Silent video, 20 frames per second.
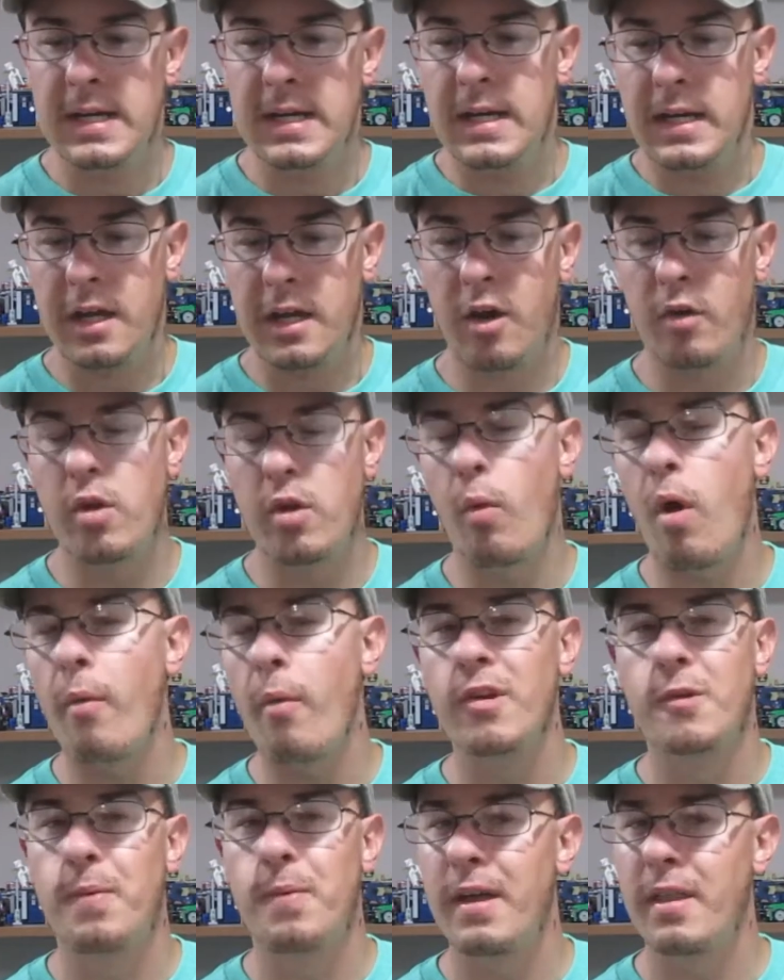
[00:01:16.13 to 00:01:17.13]
you know, you
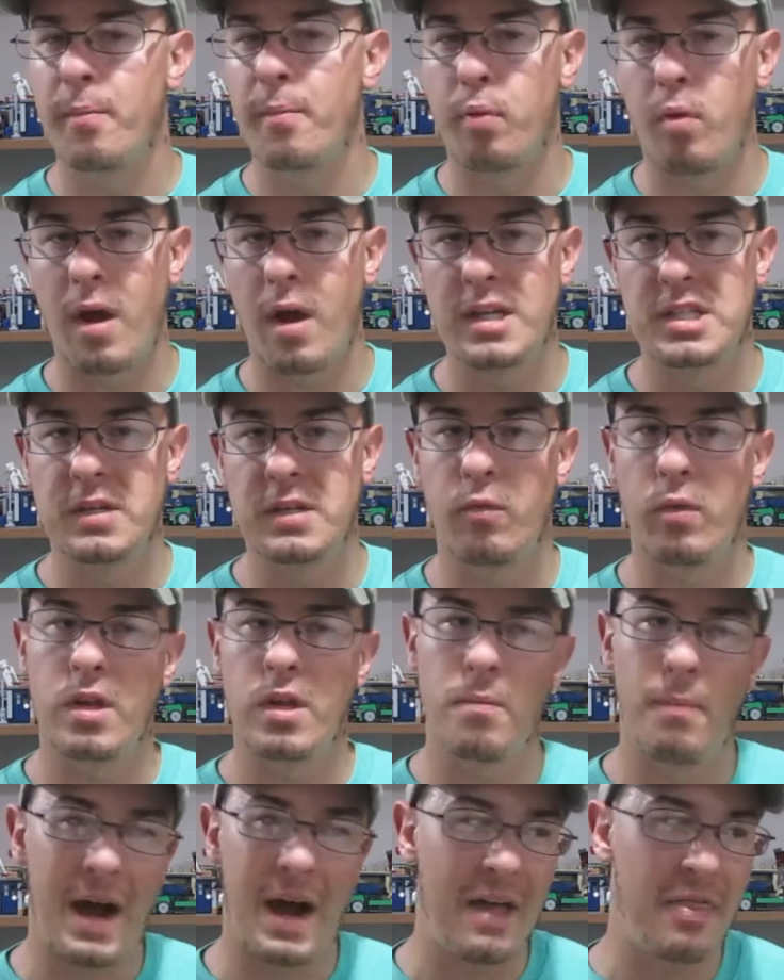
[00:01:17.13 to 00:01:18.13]
always pay the price of when
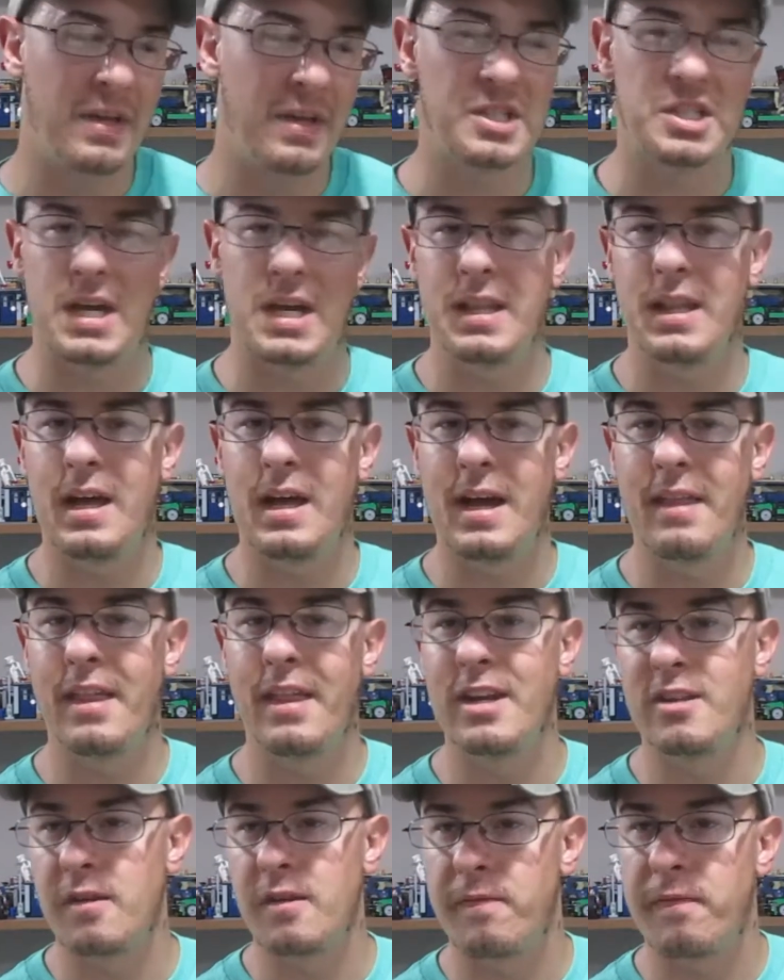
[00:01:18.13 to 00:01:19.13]
you buy things online
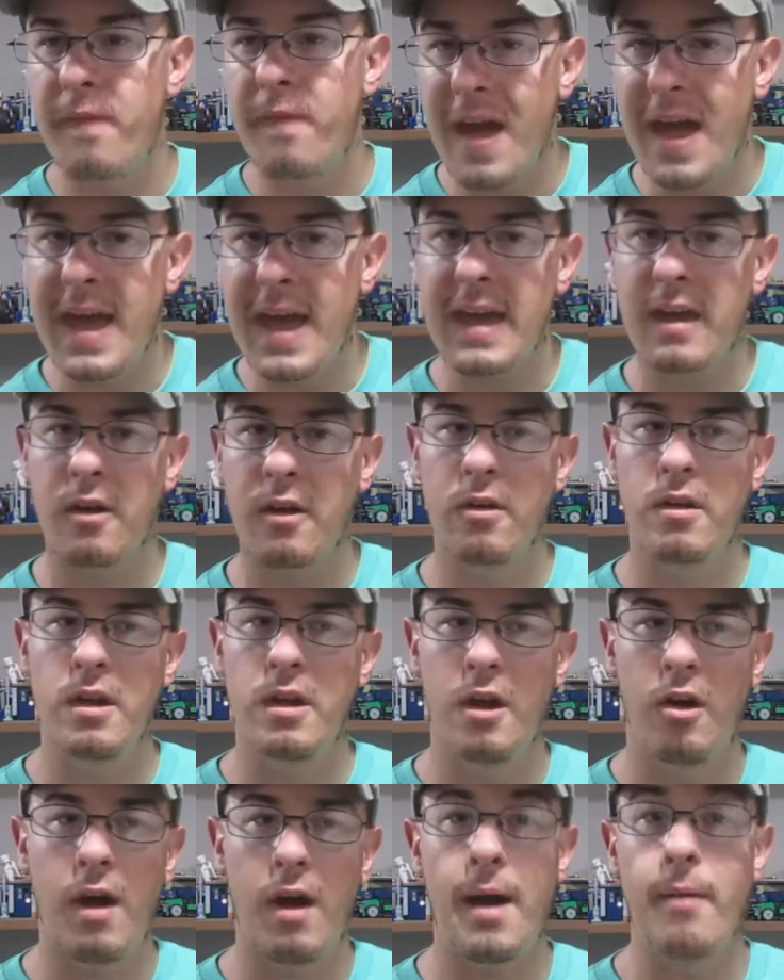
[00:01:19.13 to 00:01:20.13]
that it's a fake, or, you
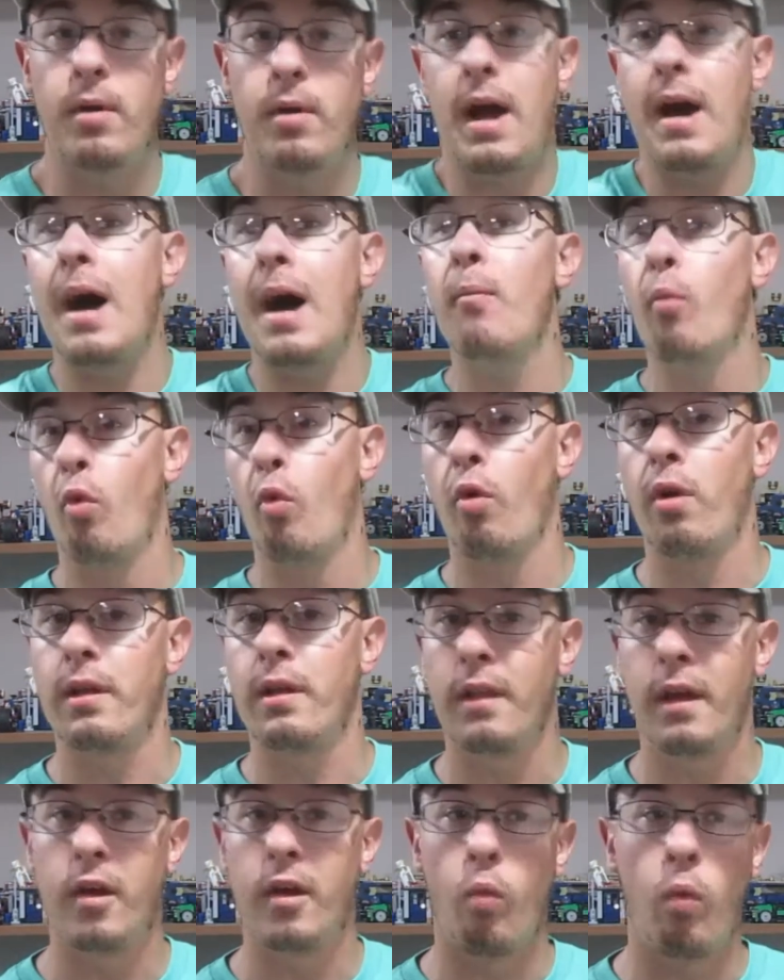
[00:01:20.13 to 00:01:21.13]
know, I'm worried,
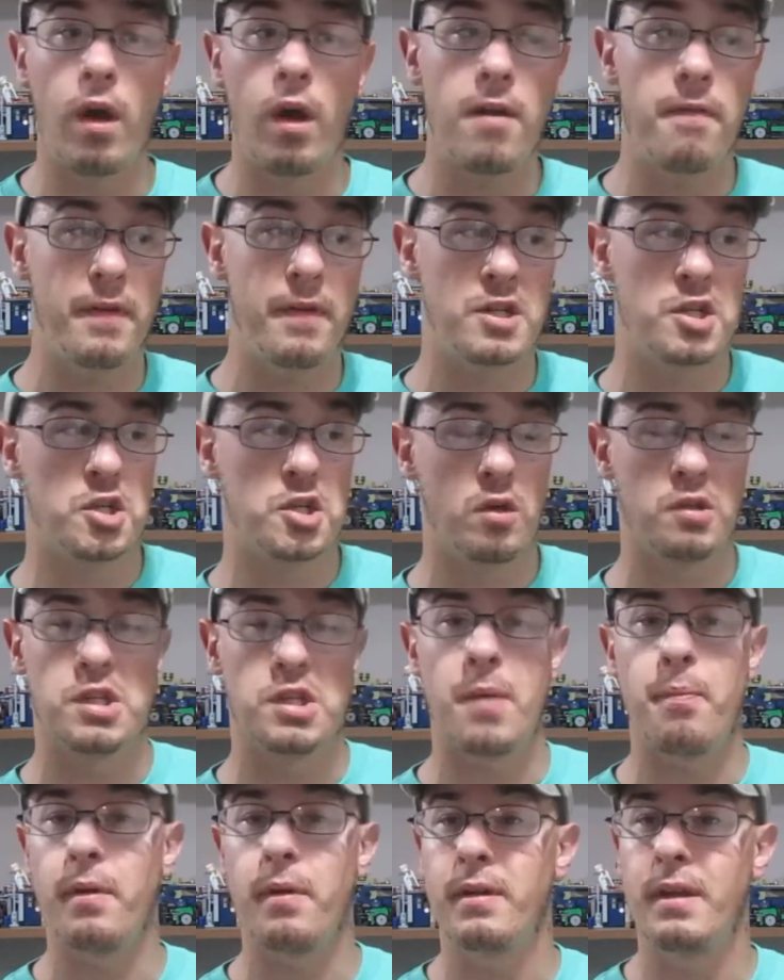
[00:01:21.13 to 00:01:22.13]
like, what if it shows
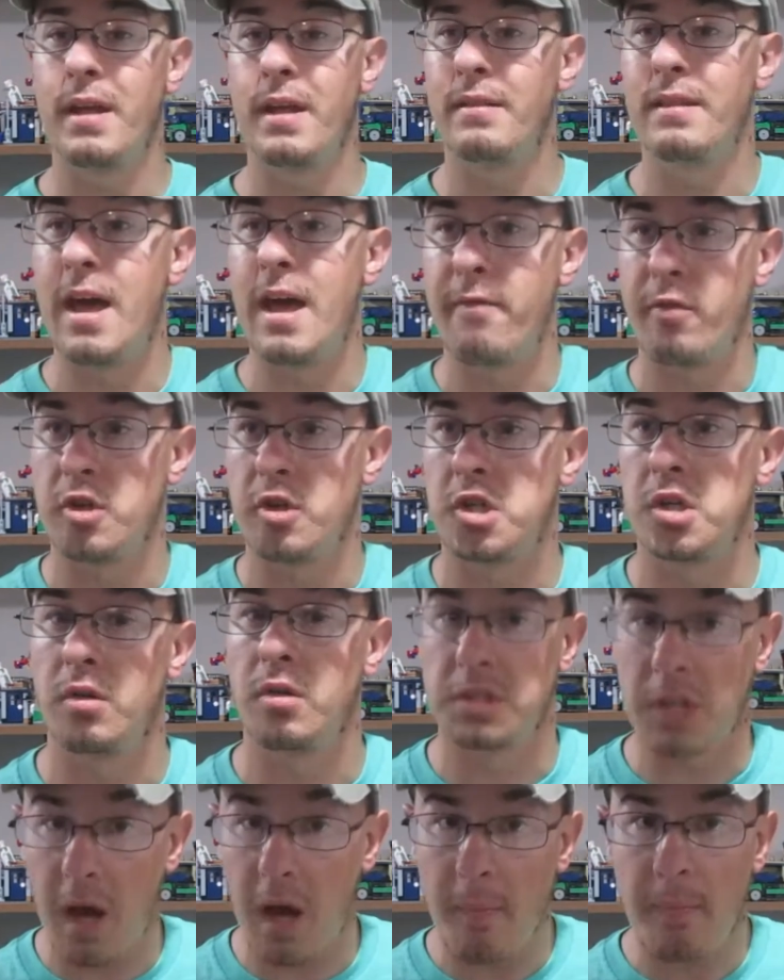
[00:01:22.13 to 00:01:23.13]
up and it never
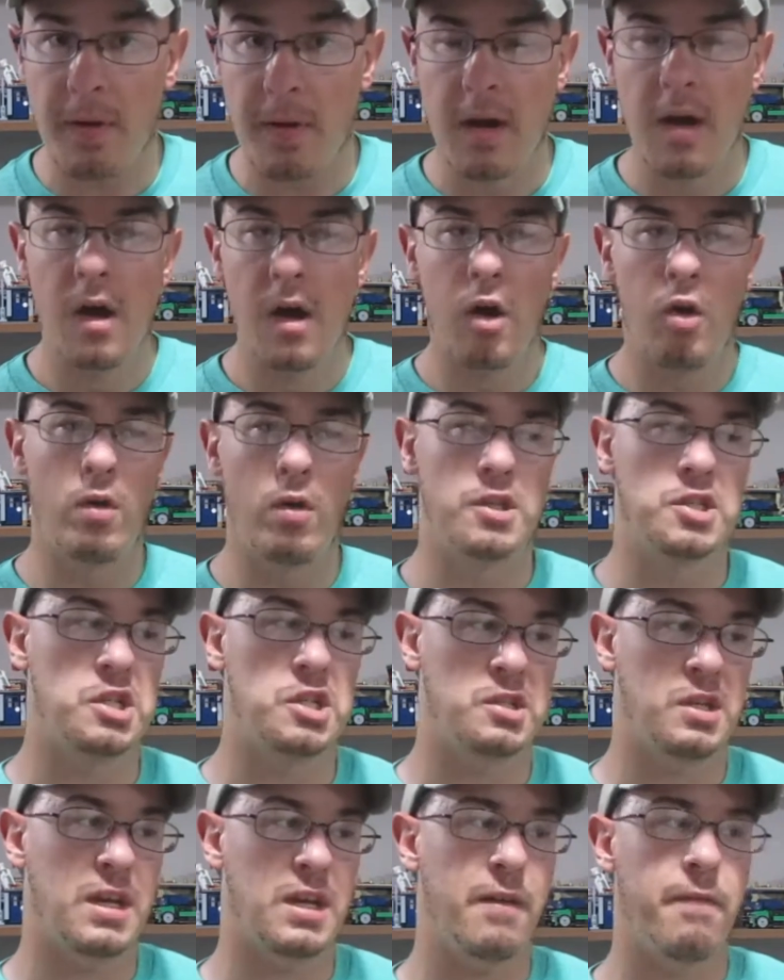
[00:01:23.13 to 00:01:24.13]
shows up, or it's
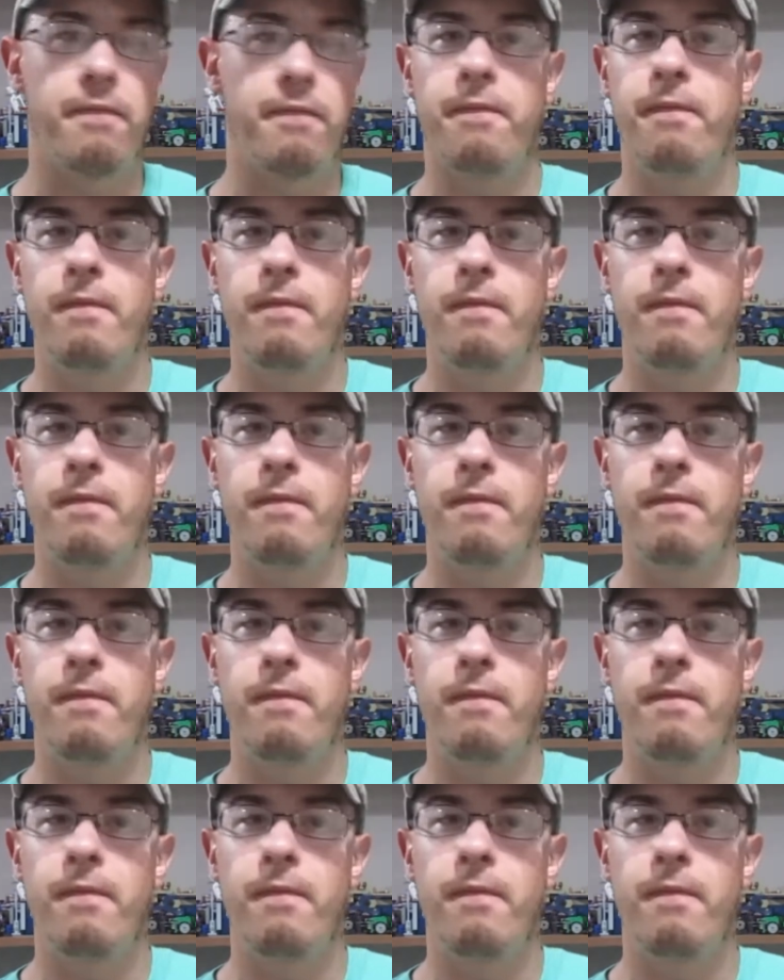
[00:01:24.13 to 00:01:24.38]
just like a